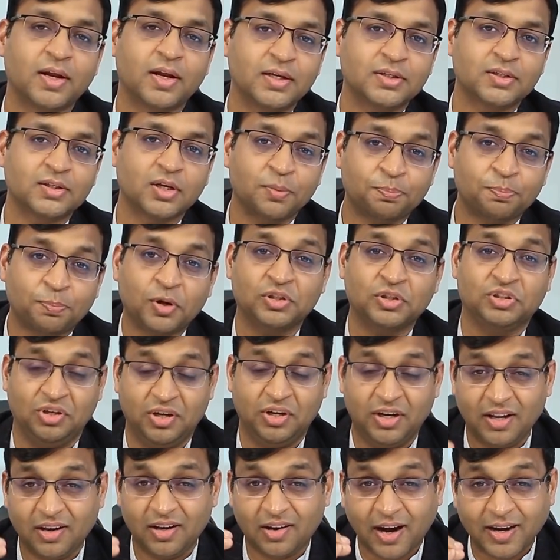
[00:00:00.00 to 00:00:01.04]
is an
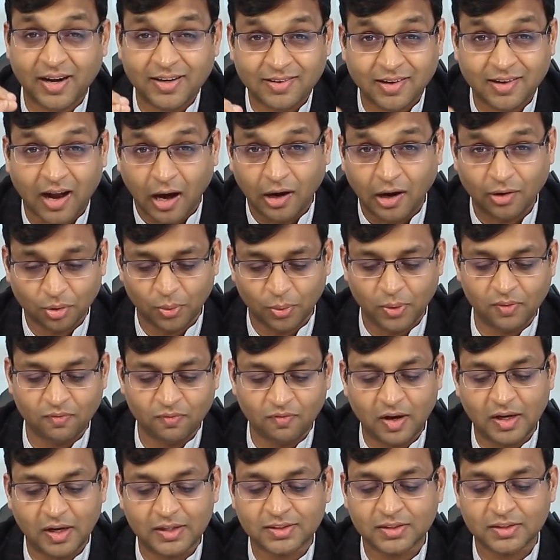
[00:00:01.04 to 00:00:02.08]
opportunity right now to
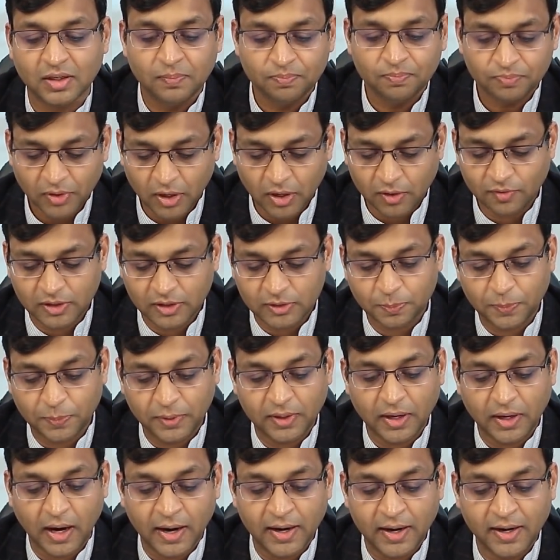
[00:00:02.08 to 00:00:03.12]
invest?
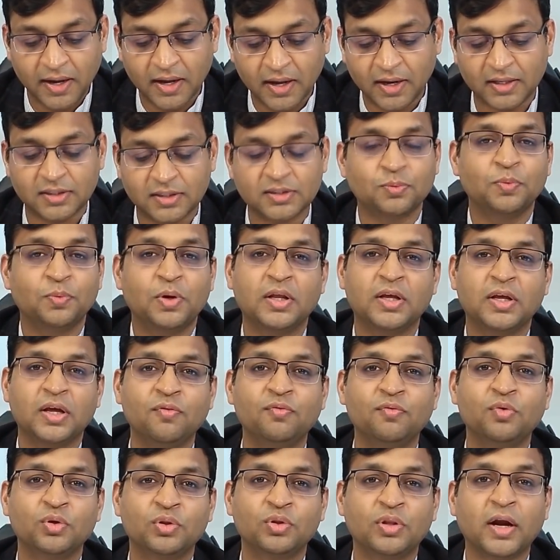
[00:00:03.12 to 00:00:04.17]
Investment ideas will
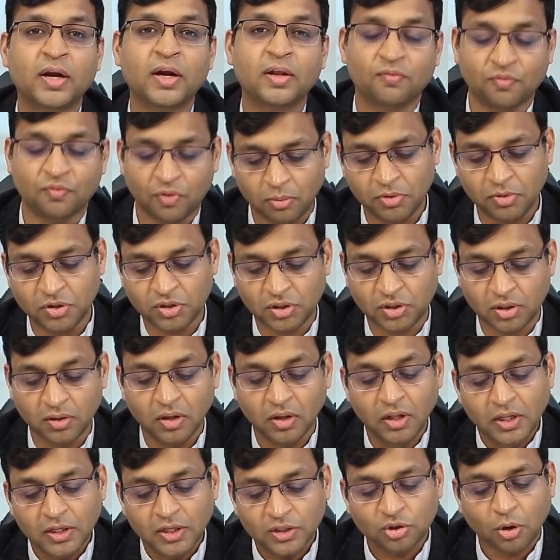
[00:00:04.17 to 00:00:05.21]
give you that information.
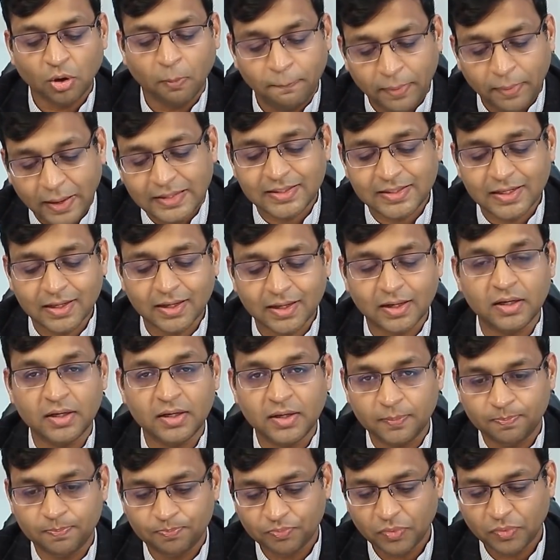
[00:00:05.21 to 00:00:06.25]
So
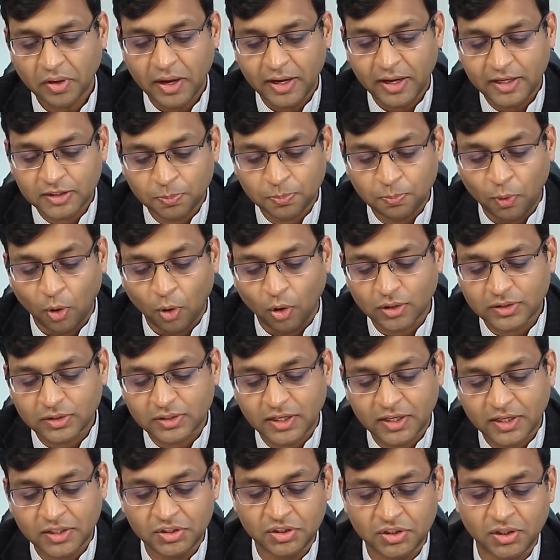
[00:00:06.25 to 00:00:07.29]
basically, explore
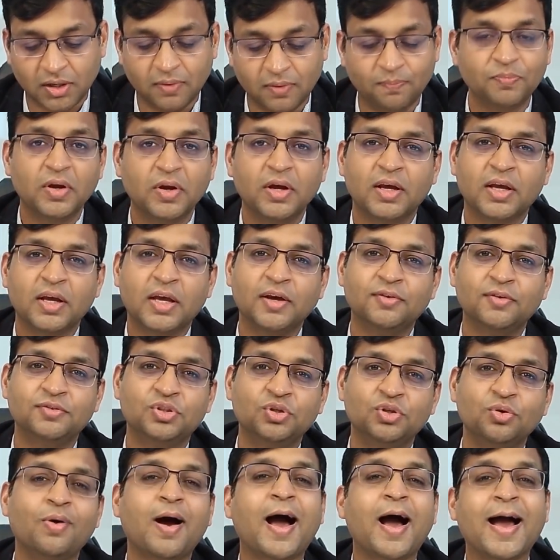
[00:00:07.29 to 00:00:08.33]
section gives
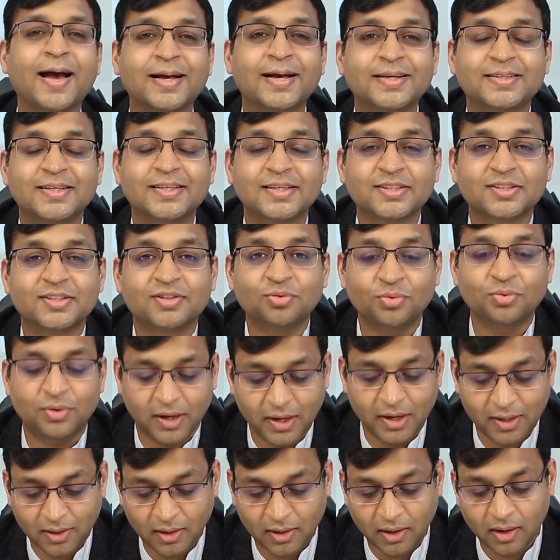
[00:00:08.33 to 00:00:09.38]
you access to
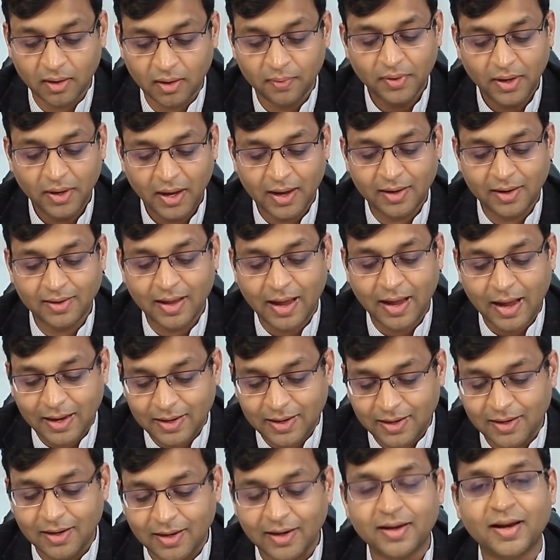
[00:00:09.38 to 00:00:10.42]
data, and
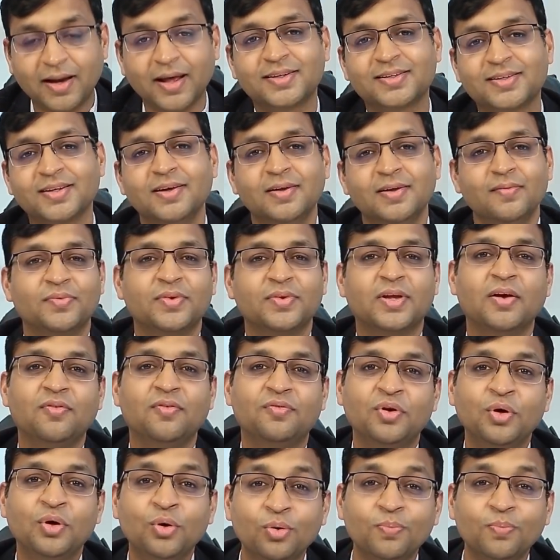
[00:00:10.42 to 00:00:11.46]
analytics give
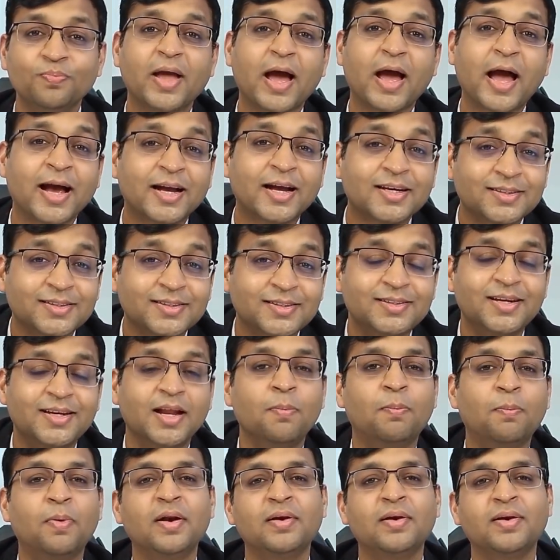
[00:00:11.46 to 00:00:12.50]
you
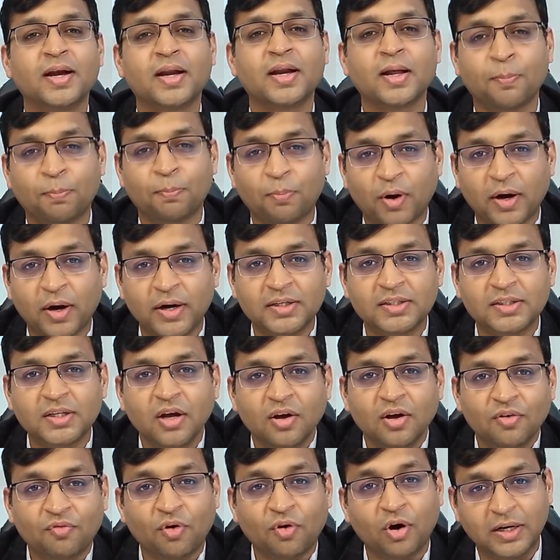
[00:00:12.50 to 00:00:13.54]
actionable data points
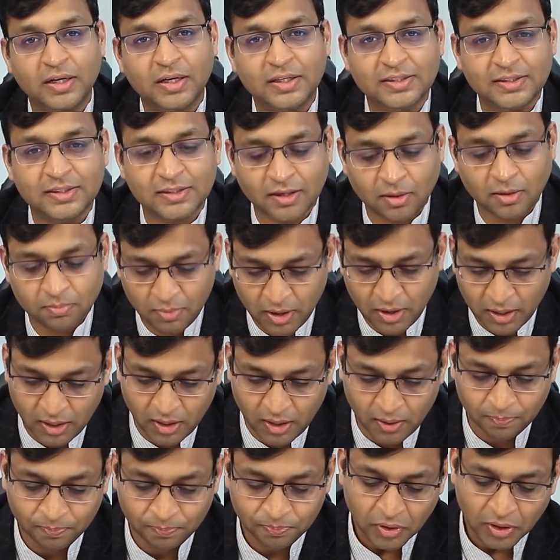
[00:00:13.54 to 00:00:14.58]
for decision
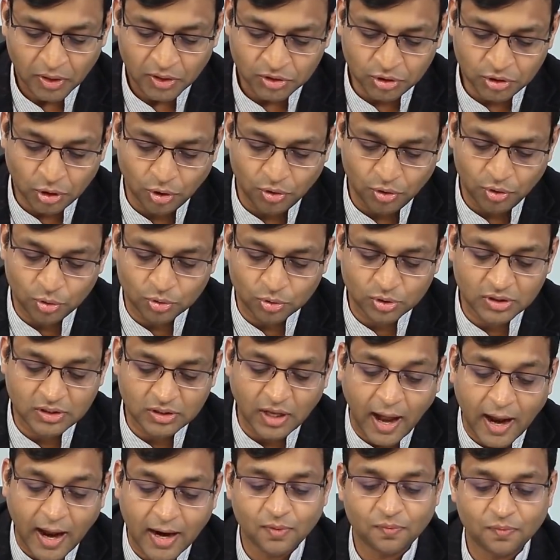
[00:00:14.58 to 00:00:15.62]
making. So you
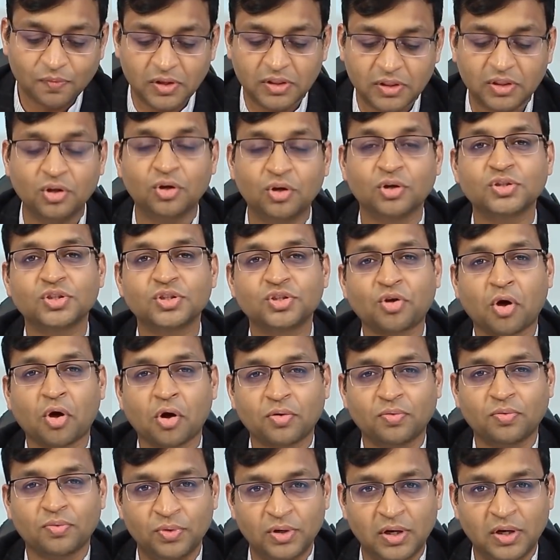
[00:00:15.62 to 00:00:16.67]
start with your
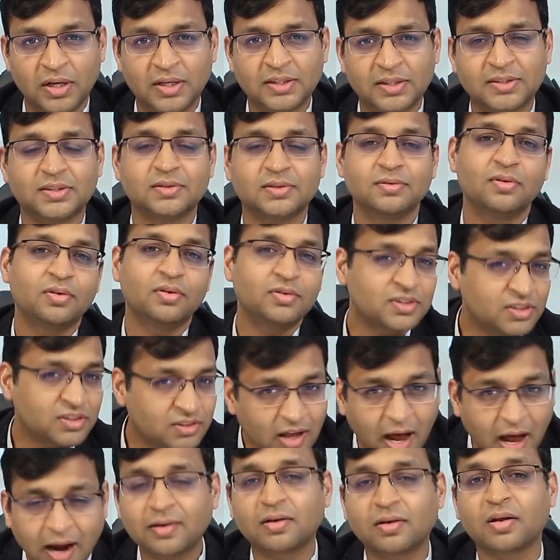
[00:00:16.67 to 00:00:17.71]
stock list,
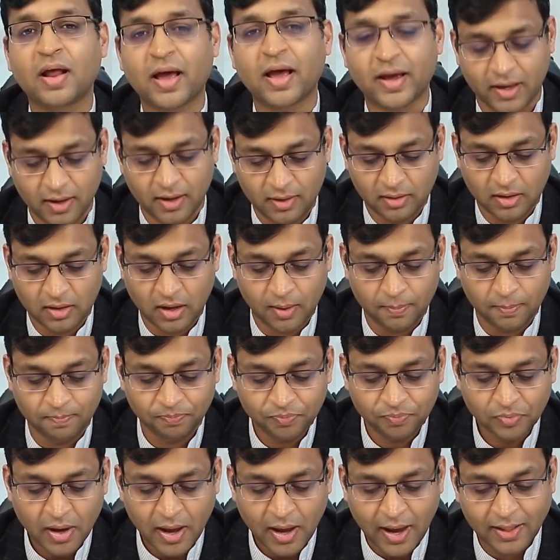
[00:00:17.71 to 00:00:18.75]
start tracking them,
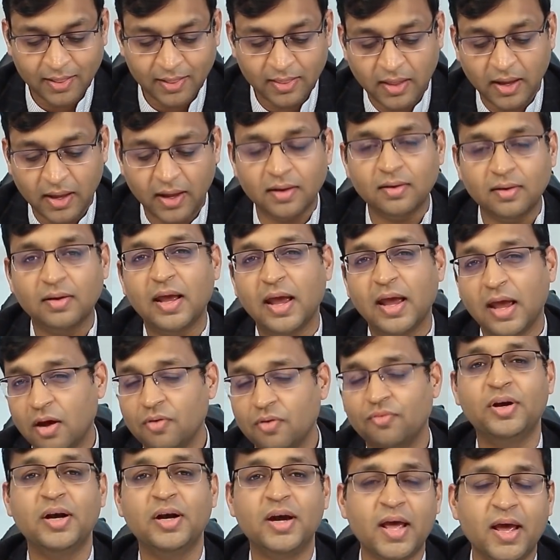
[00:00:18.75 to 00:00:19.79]
and then
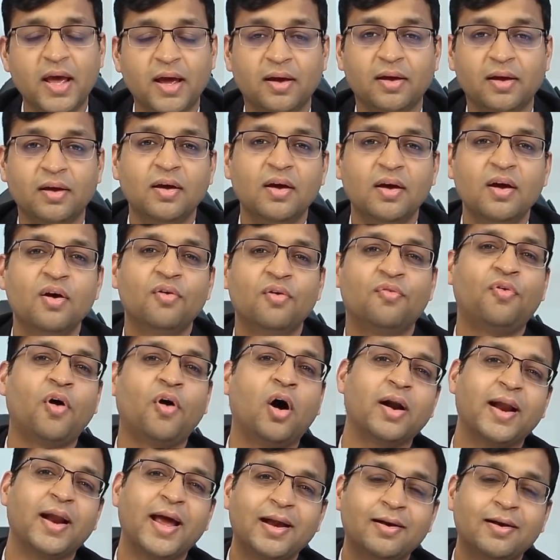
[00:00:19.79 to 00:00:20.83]
every day
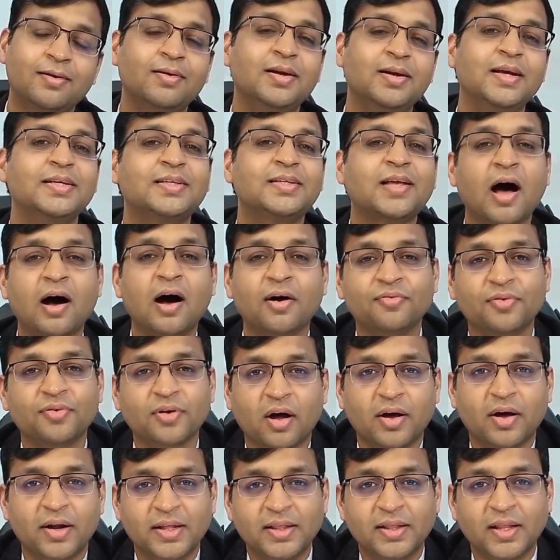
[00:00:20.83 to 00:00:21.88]
for at least half an
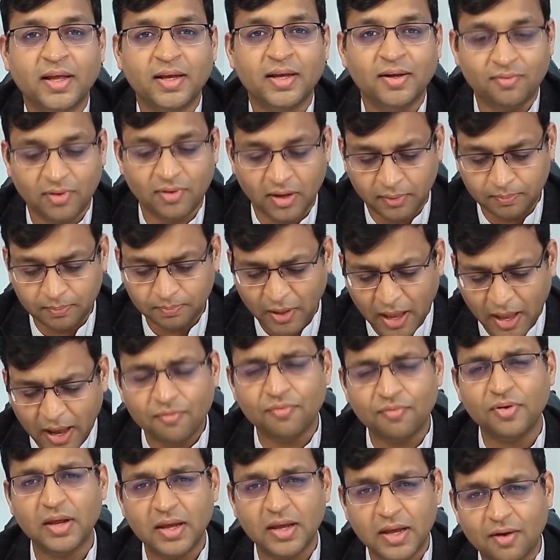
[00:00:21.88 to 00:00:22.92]
hour in the evening,
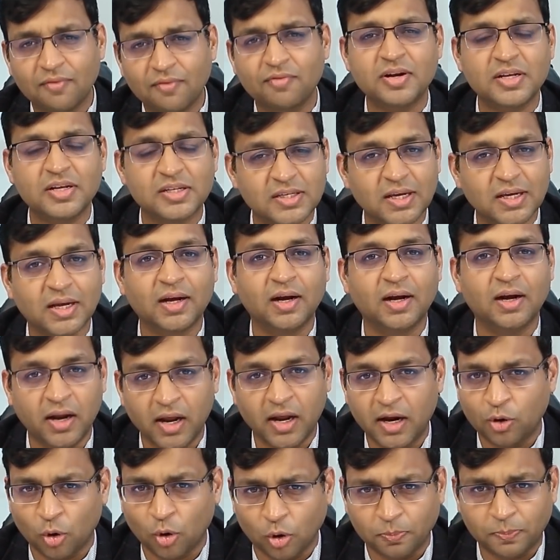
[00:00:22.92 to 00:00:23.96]
every single
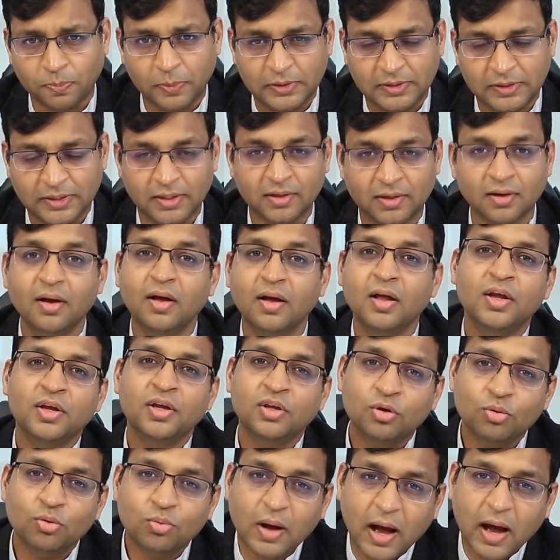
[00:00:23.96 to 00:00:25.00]
day, don't miss it.
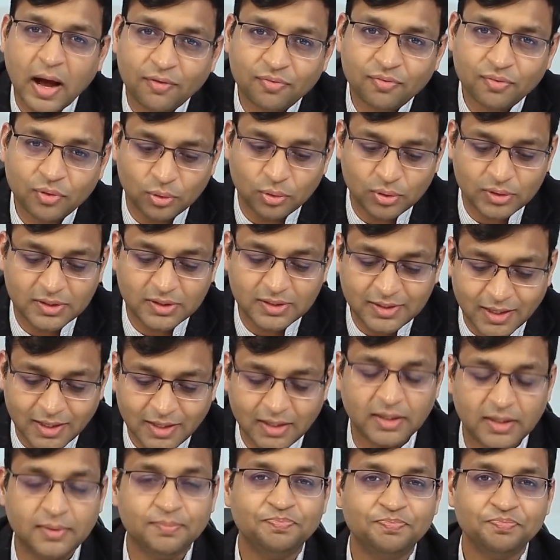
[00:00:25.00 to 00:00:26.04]
You have to
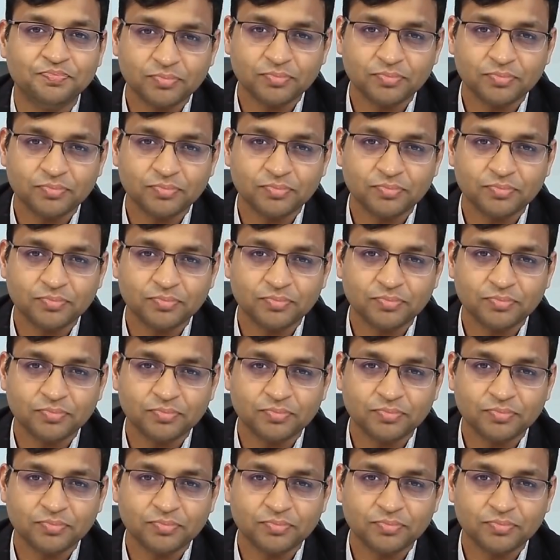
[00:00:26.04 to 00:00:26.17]
study